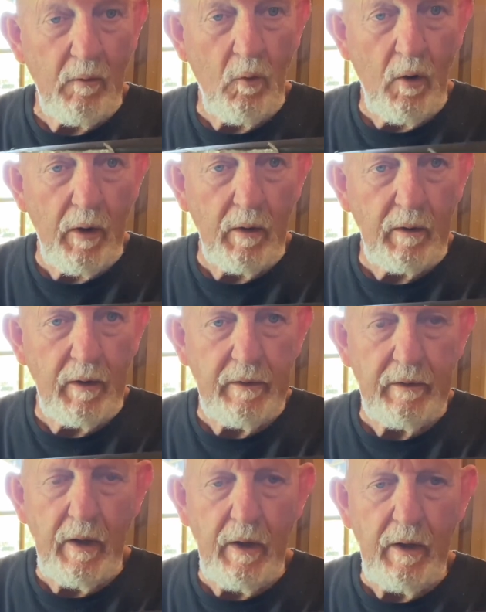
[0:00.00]
work,
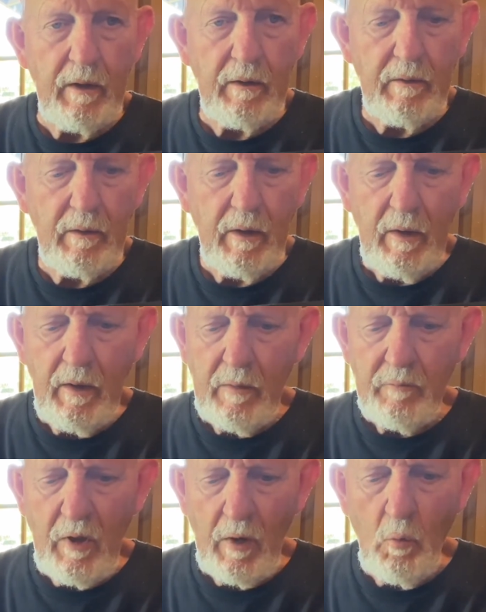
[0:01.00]
and
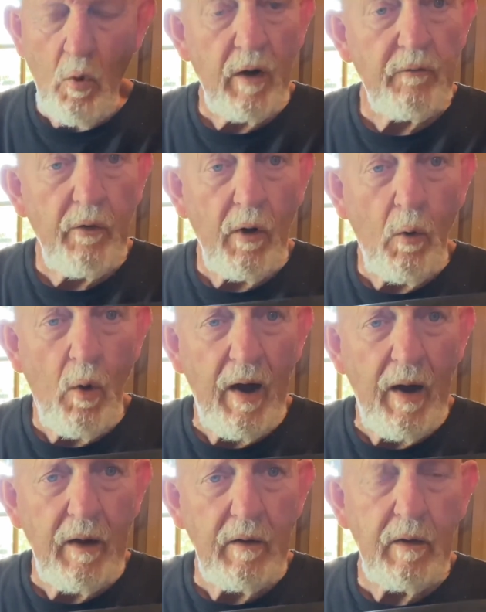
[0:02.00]
it worked for a
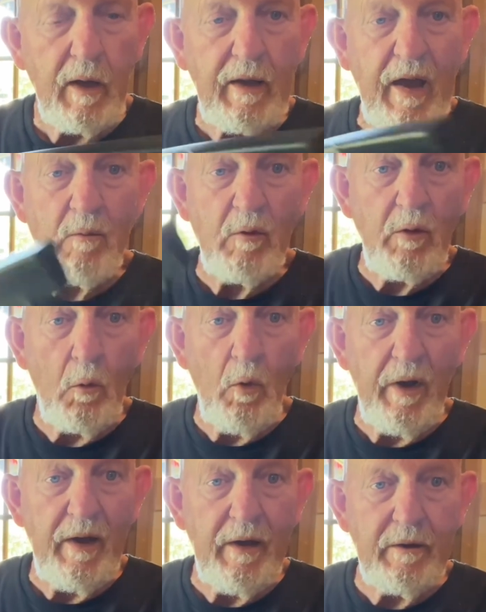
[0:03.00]
while. It came with a
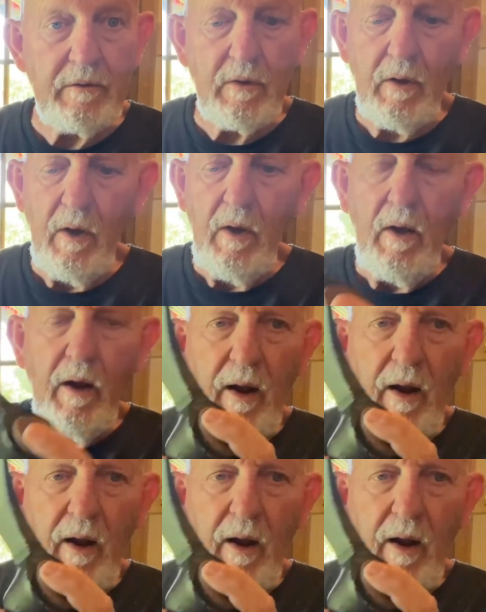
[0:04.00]
wedge, and